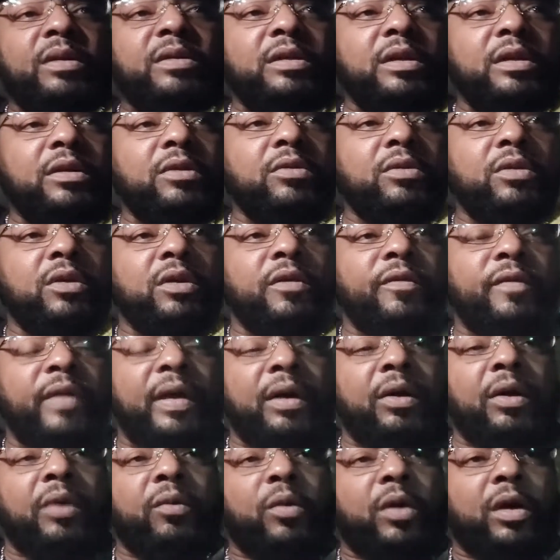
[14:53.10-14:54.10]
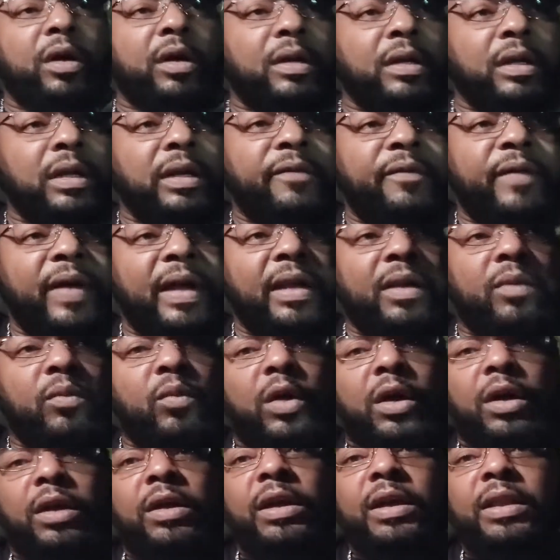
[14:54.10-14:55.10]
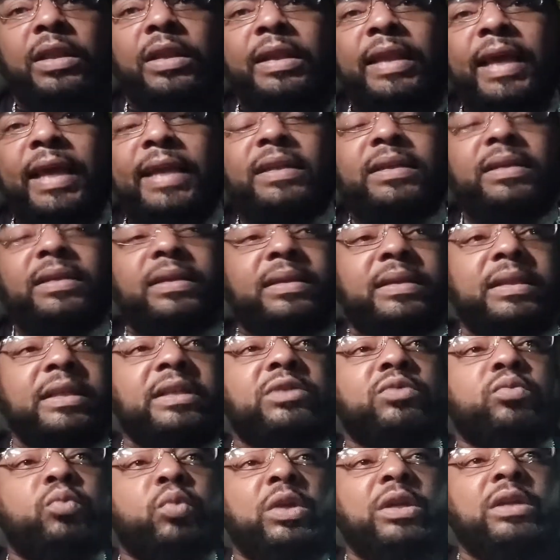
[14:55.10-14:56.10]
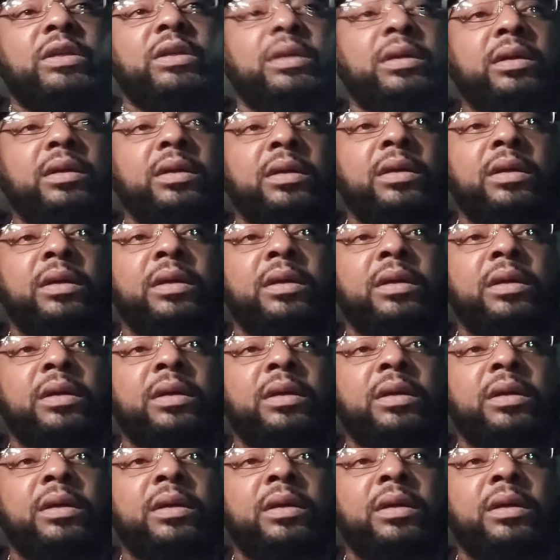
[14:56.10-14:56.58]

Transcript: So, you know, if I didn't work another night this week,